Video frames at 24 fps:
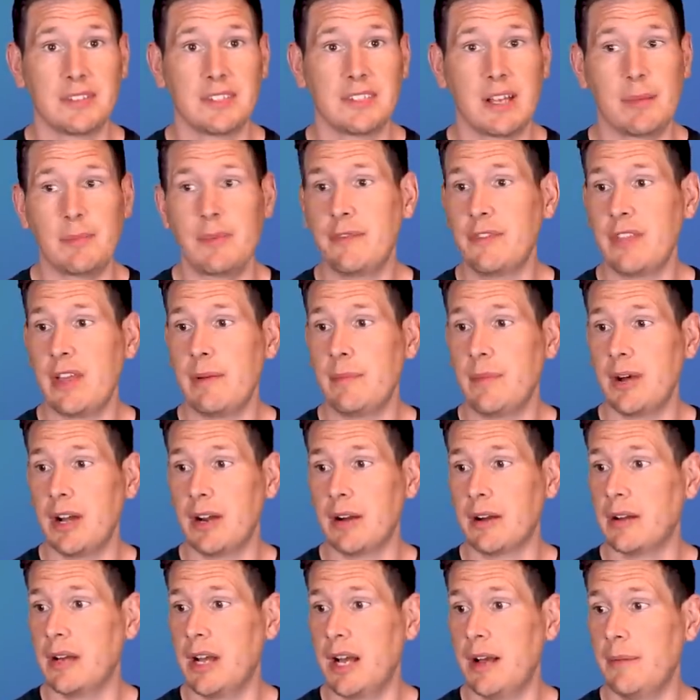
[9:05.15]
Some of them
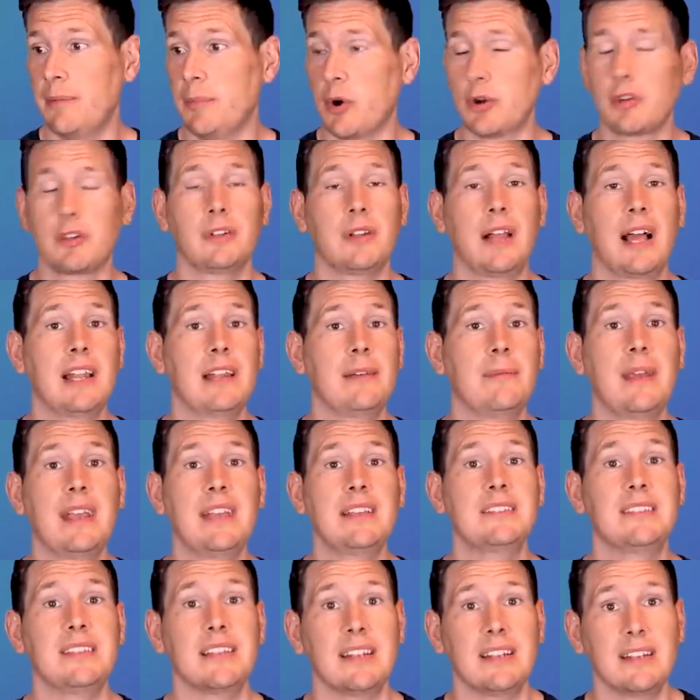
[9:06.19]
are uh, borderline
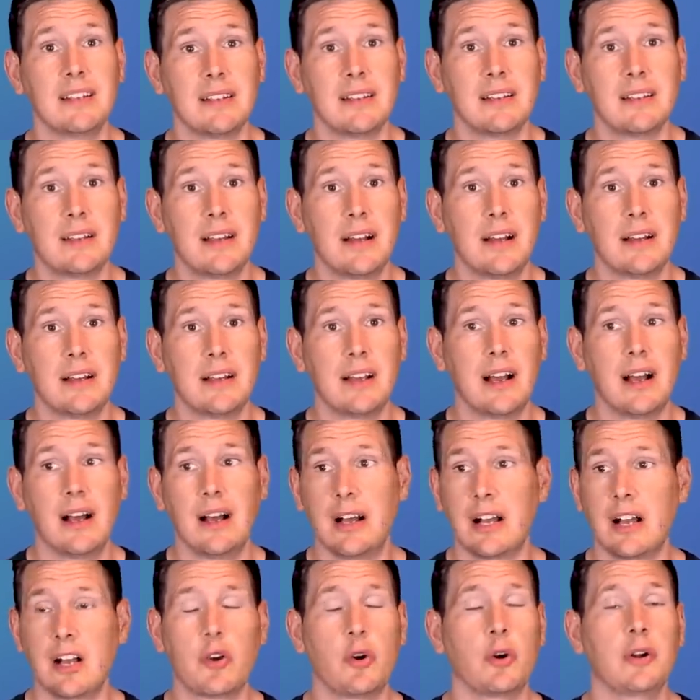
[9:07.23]
amazing,
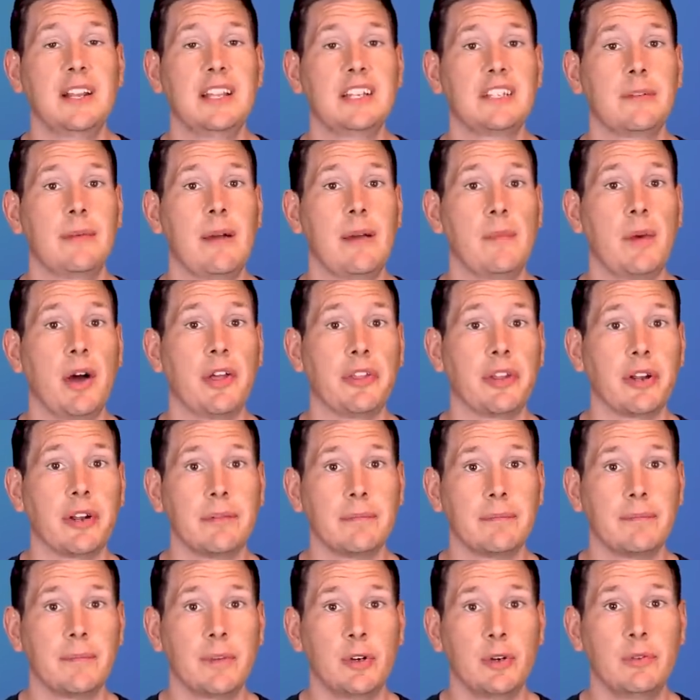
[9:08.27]
uh, according to my
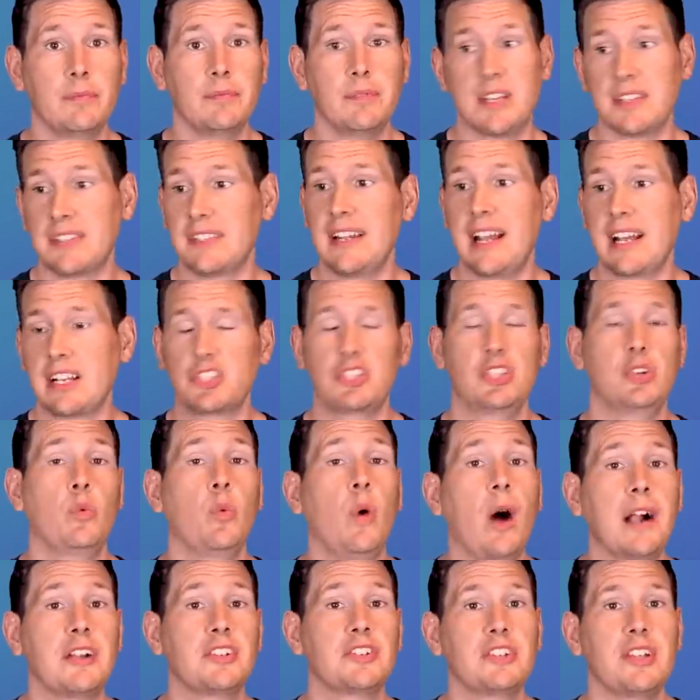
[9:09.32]
mother, who doesn't actually
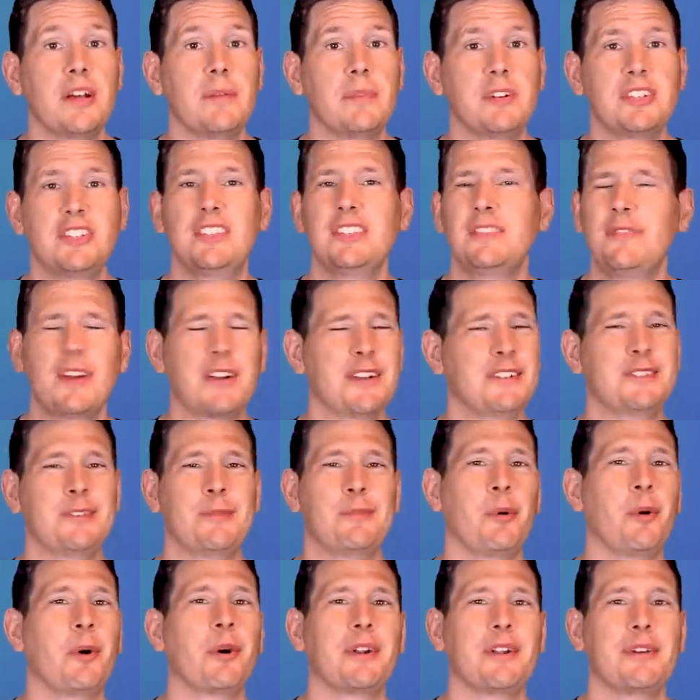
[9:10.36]
watch them, but she's very
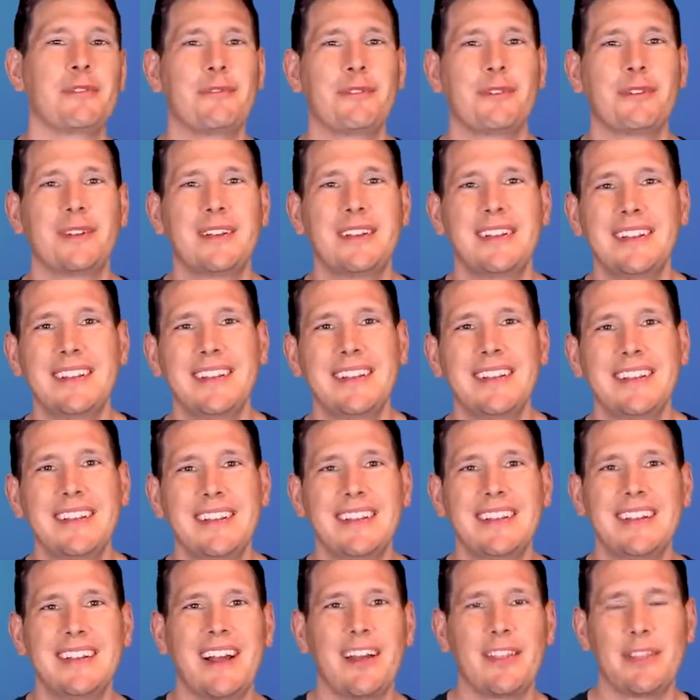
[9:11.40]
supportive.
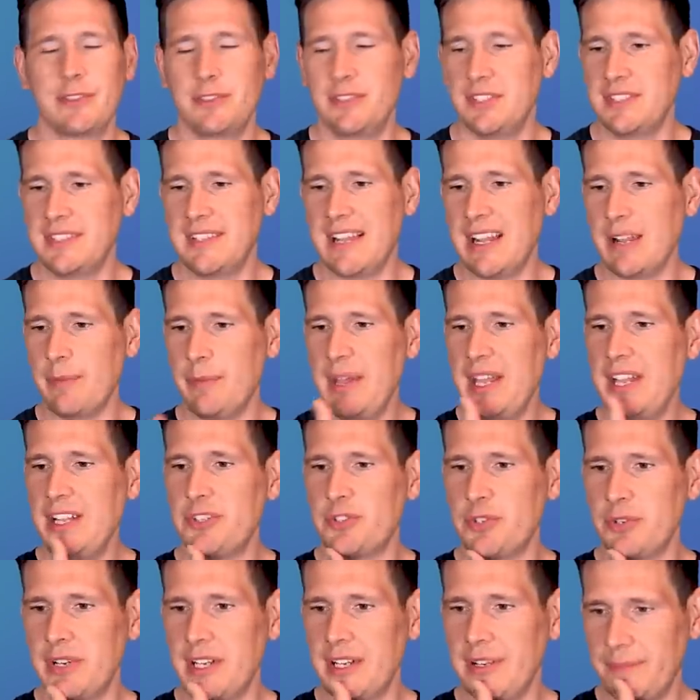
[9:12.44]
Although she's not a
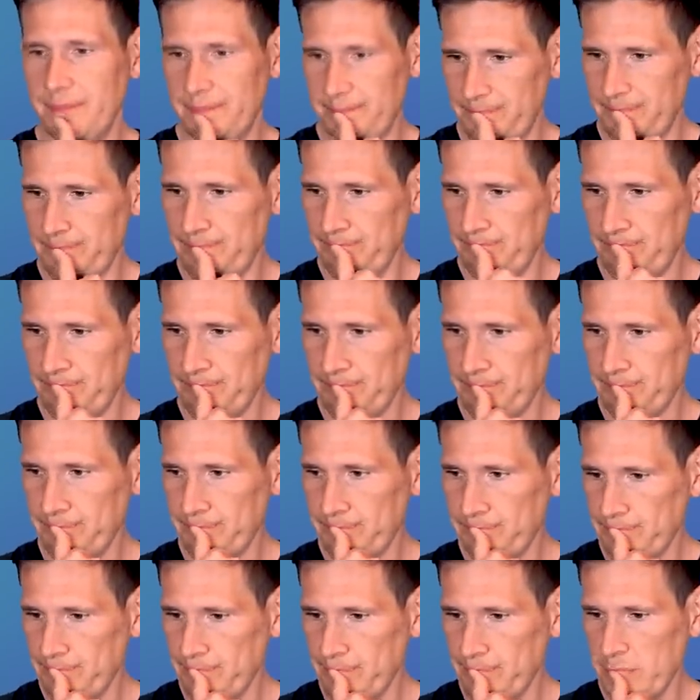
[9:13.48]
Patreon.
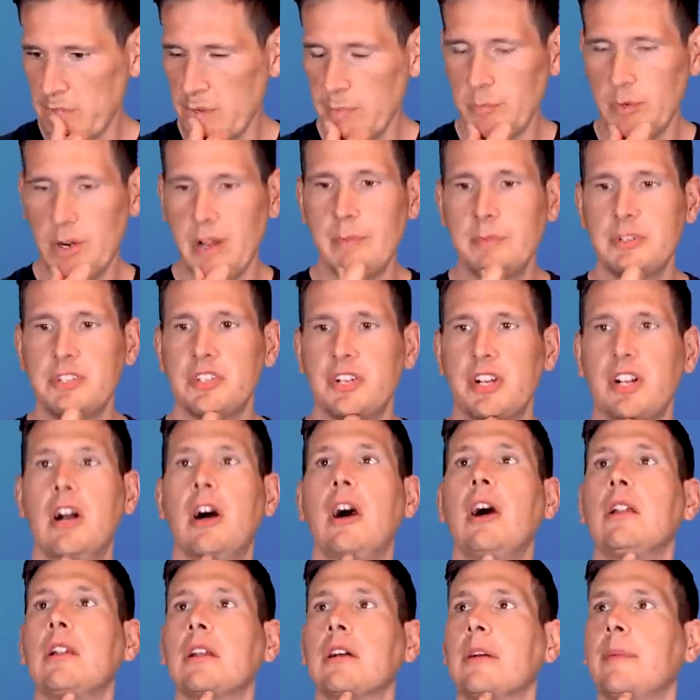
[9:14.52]
Probably should
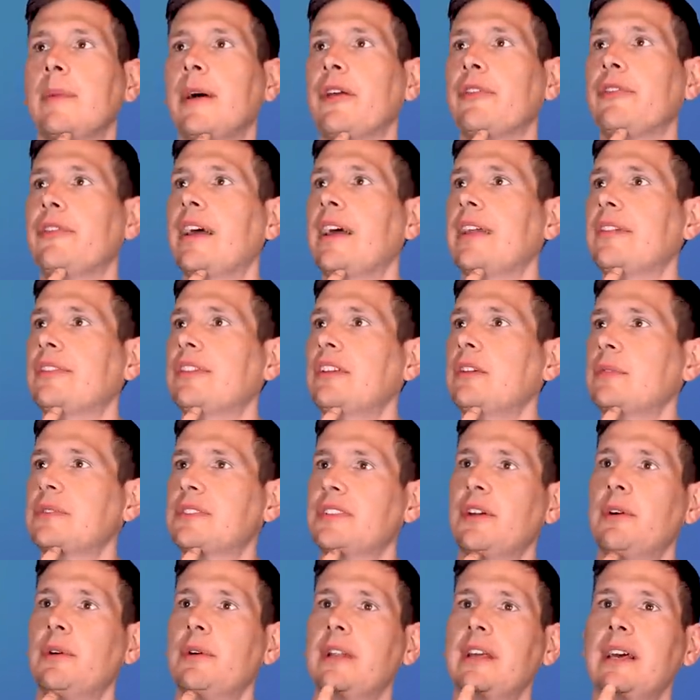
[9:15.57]
call her about that, see
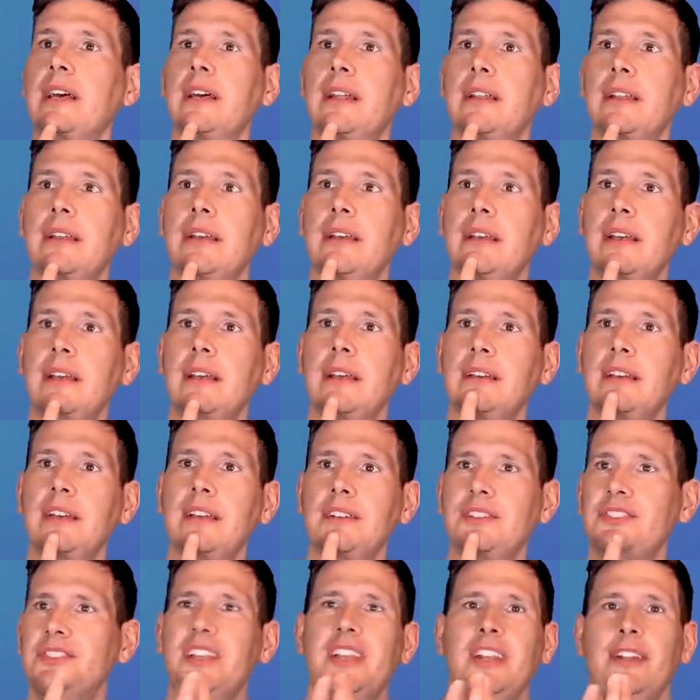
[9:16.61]
what's going on
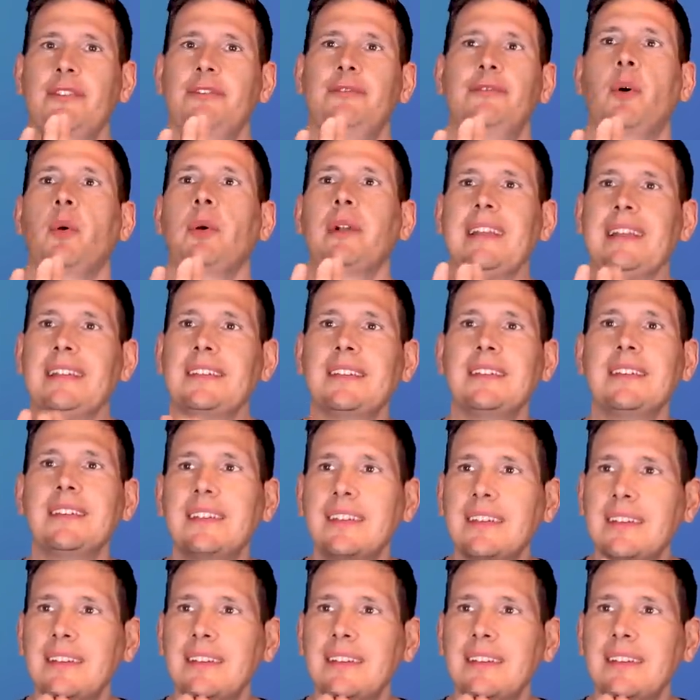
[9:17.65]
she can afford it.